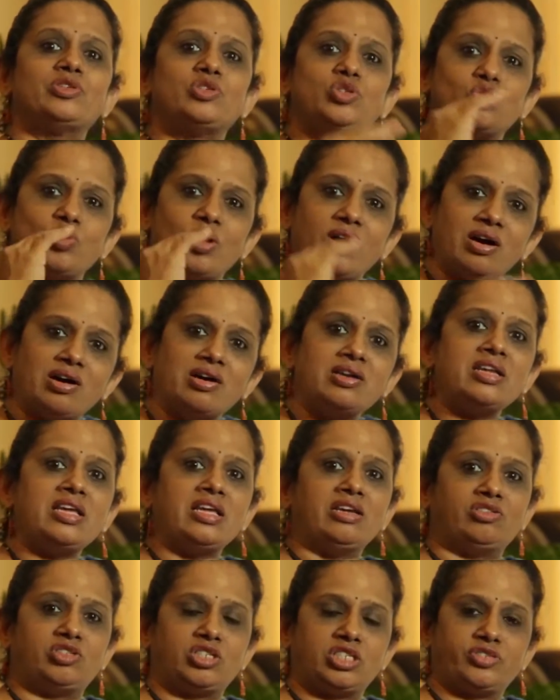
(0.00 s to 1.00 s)
to earn
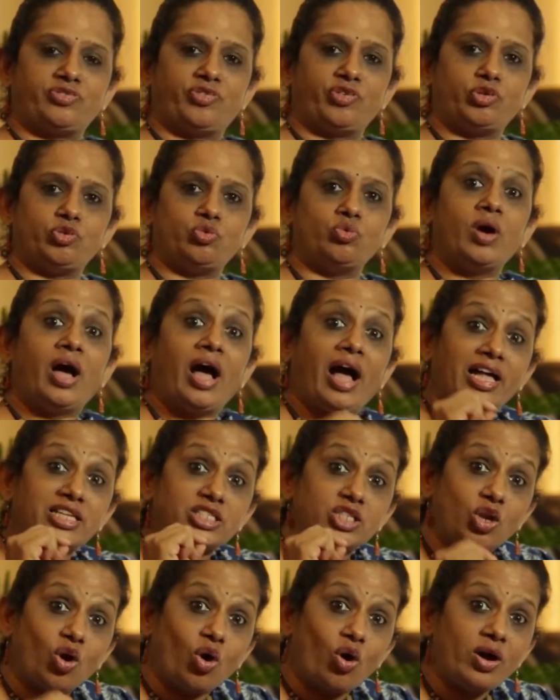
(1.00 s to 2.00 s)
interest for you
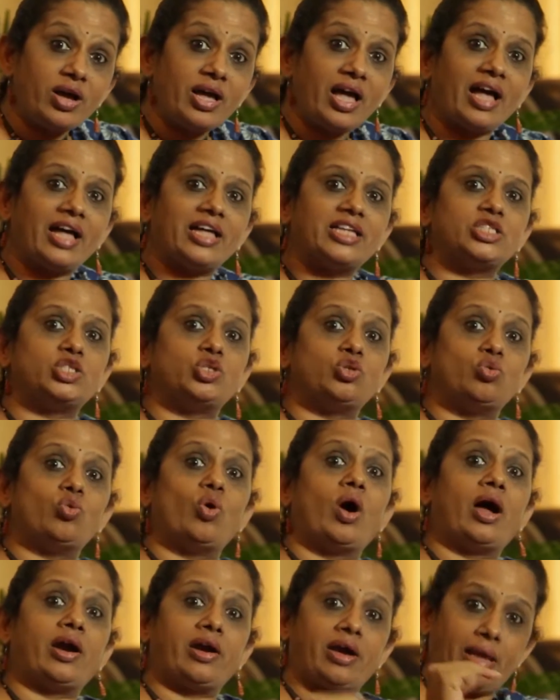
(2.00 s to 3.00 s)
as long as you
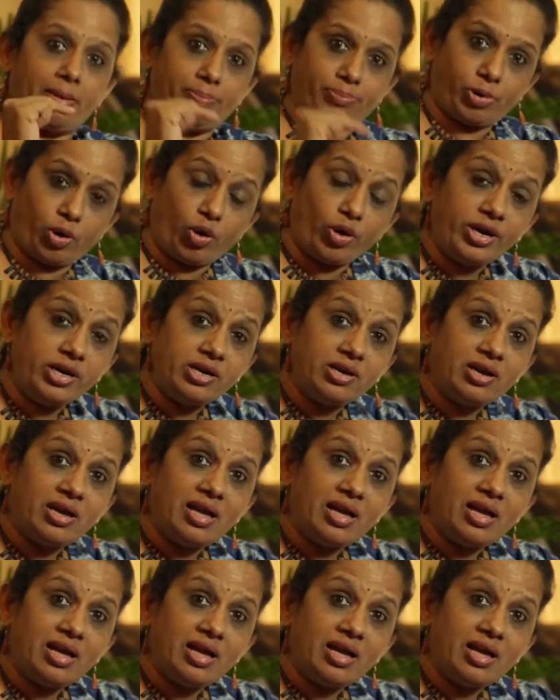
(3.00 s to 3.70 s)
are employed